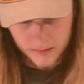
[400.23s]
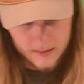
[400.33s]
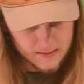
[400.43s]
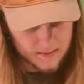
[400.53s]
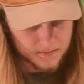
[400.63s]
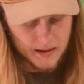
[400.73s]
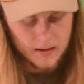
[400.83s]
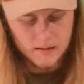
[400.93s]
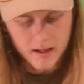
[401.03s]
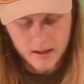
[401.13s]
that says
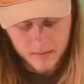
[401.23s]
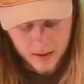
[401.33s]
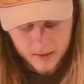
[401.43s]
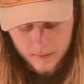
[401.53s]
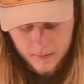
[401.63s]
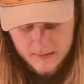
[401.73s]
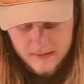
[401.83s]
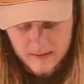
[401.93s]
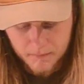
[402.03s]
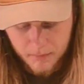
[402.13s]
Pink Lady, but I know this
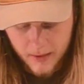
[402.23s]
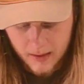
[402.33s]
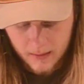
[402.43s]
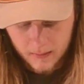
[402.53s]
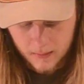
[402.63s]
is the brand.